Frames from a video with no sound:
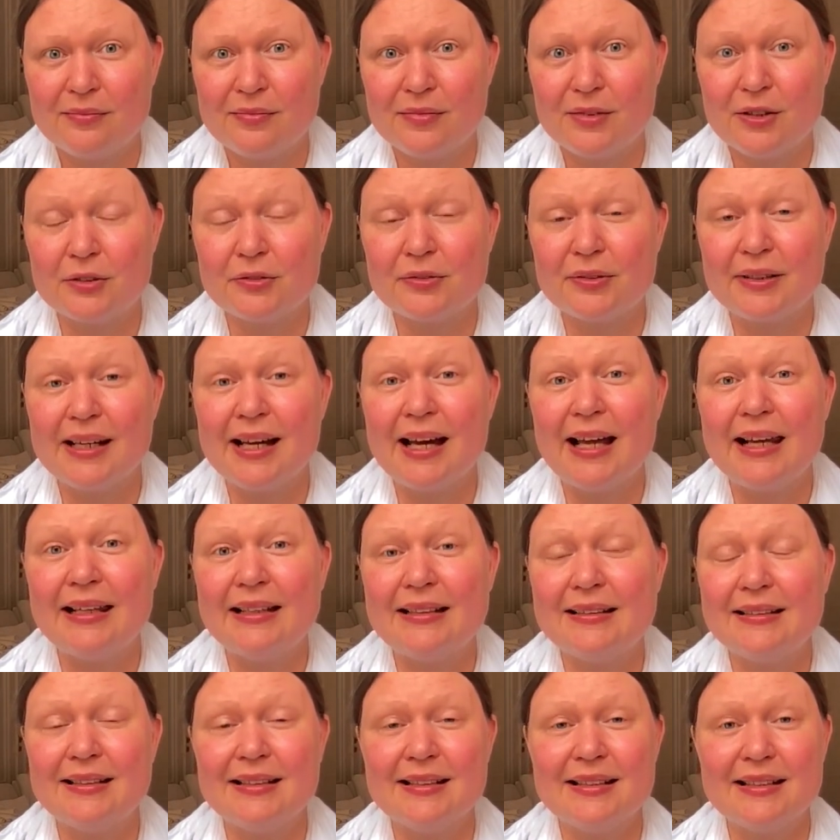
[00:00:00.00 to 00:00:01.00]
the
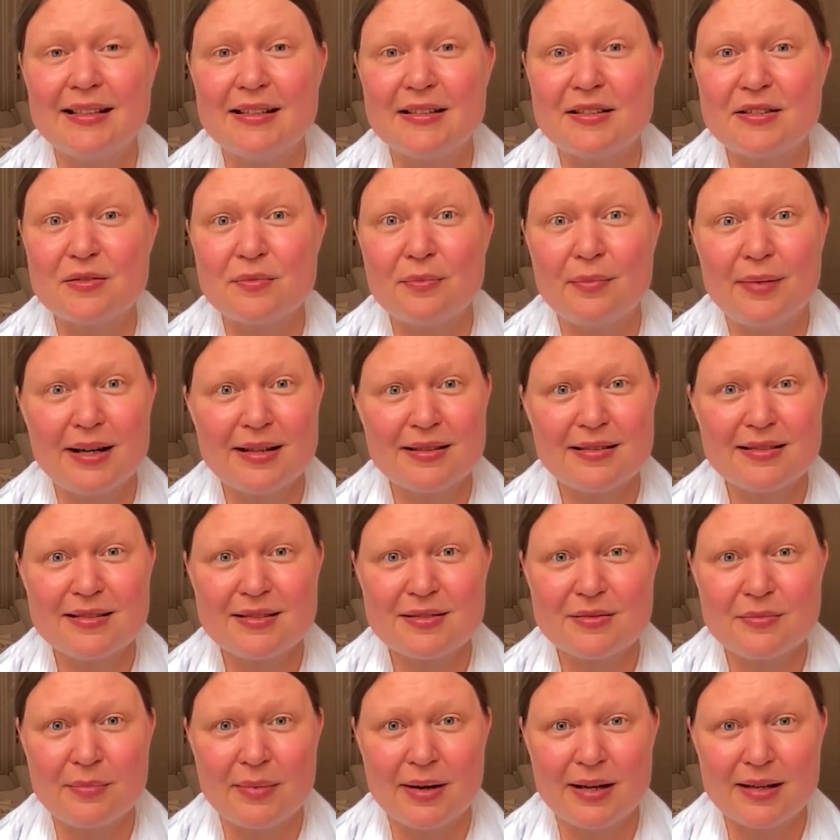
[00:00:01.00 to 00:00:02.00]
reality is
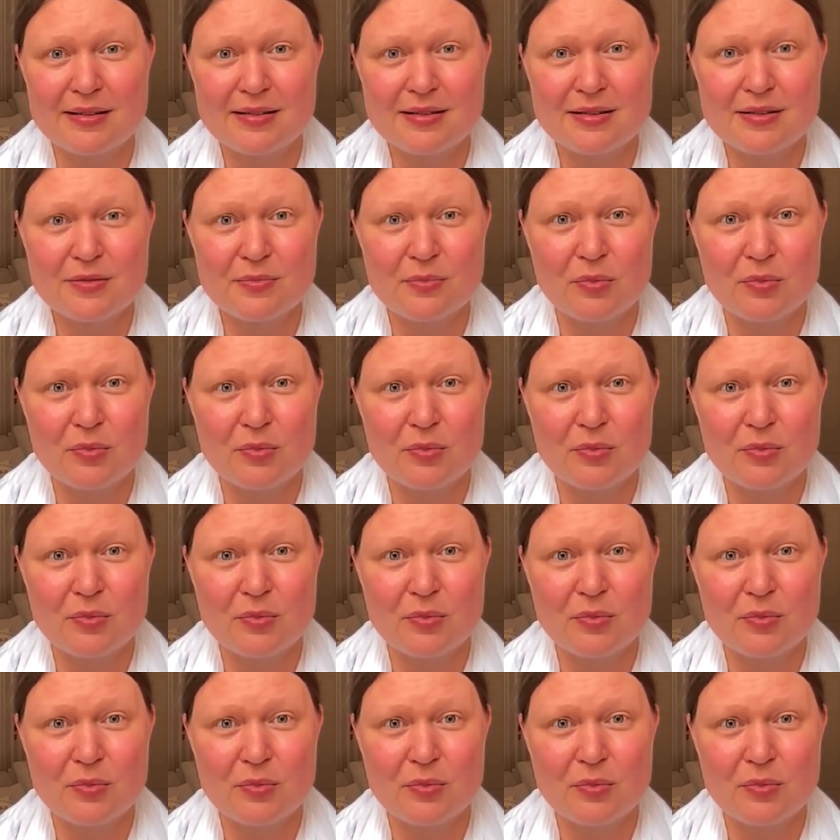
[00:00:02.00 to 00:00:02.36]
much, much